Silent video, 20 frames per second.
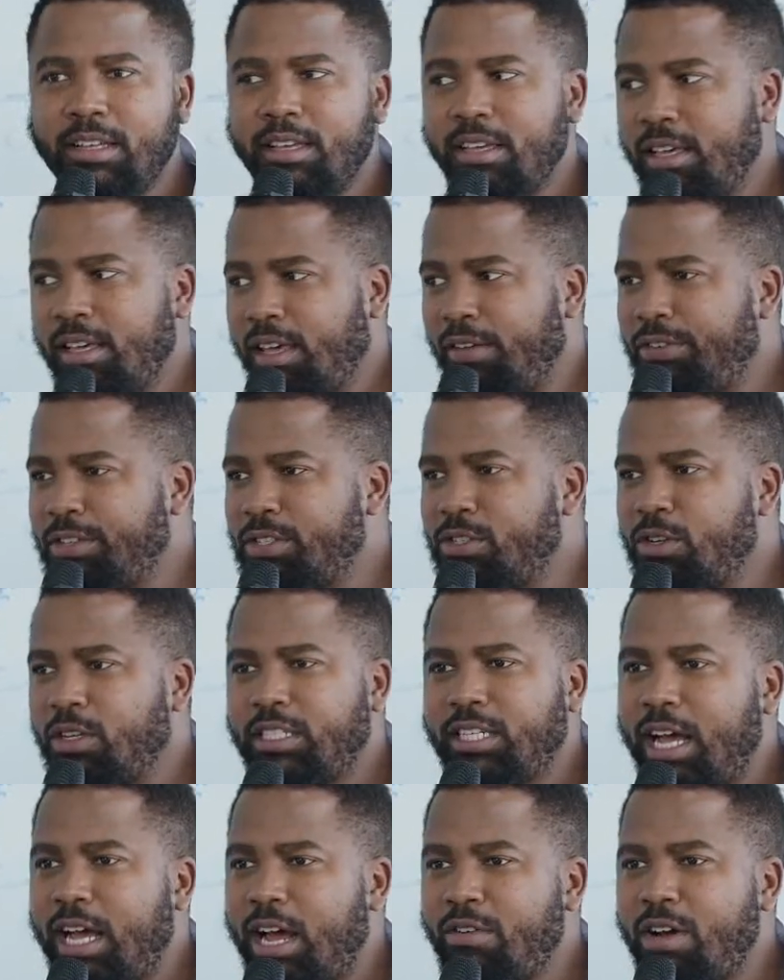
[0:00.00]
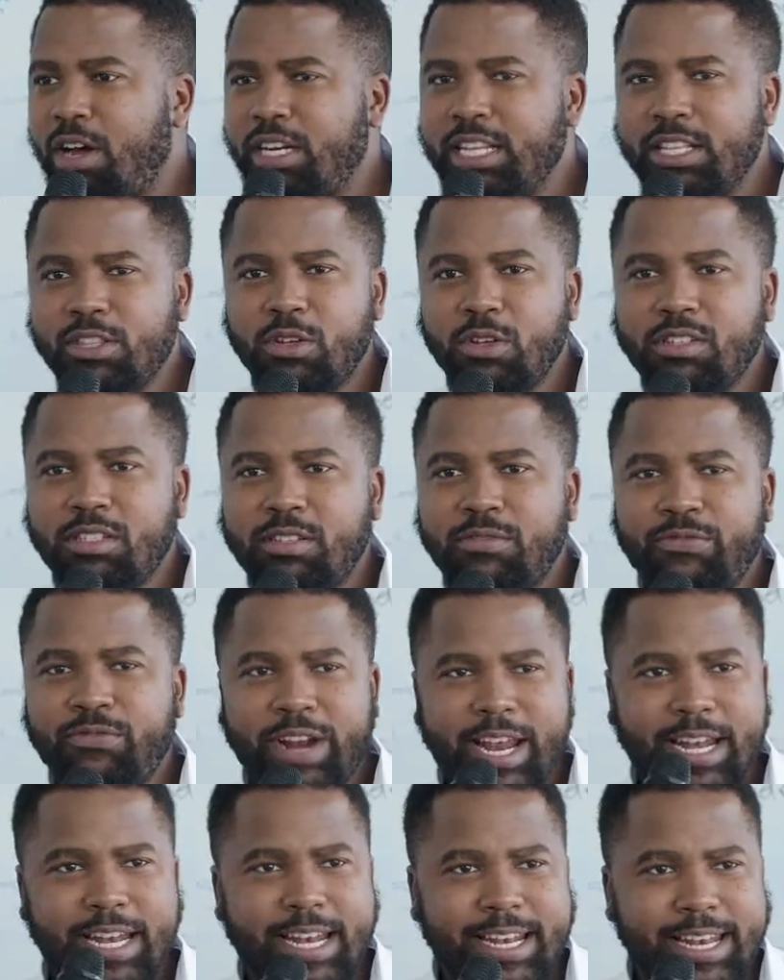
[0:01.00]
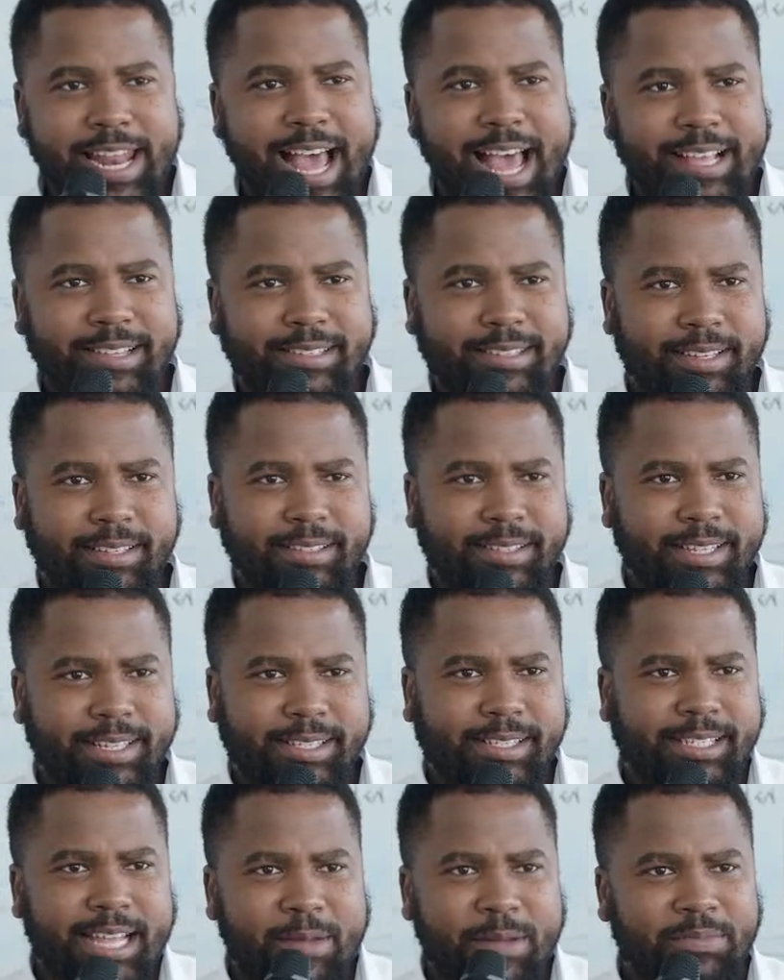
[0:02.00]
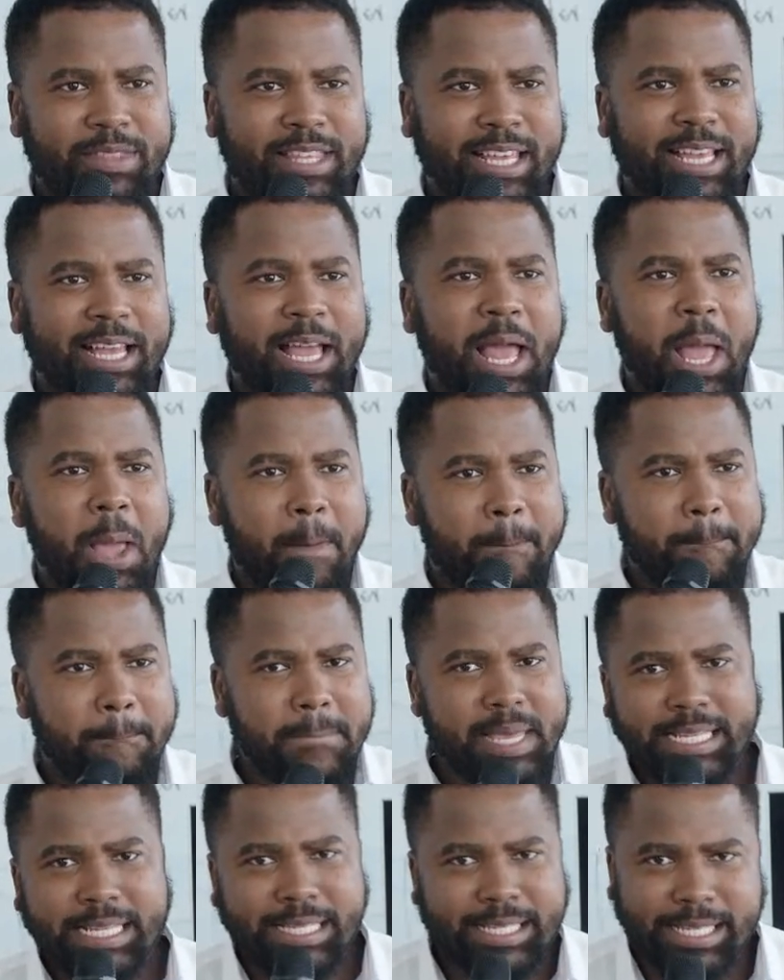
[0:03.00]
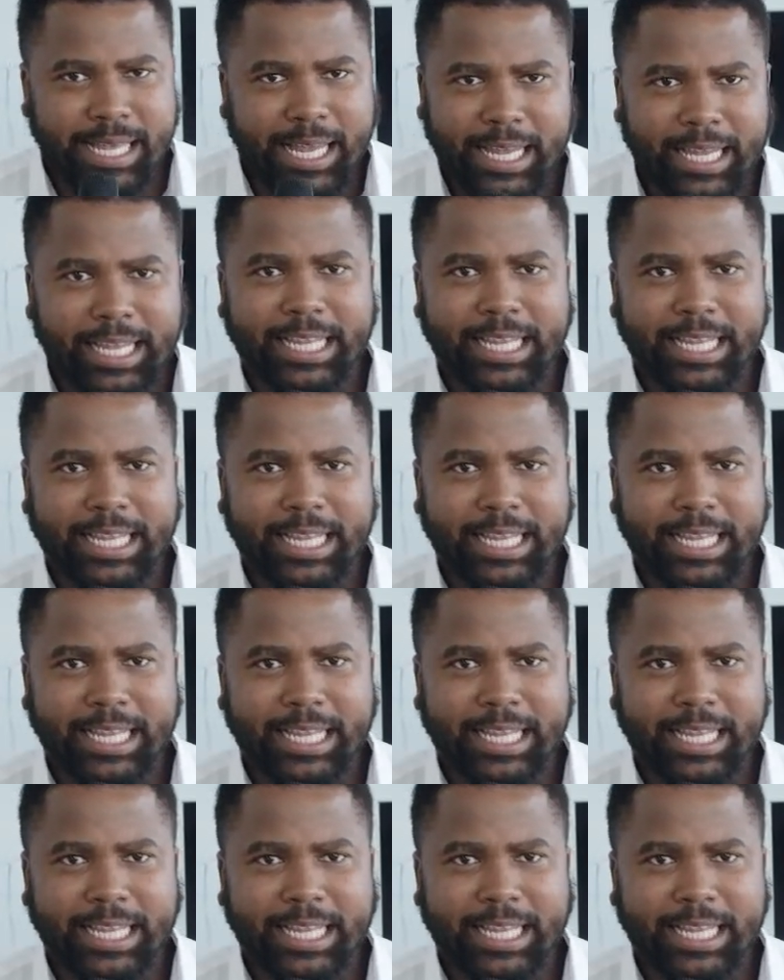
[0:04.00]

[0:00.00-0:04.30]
If he's not around in those Friday dances, there's something missing.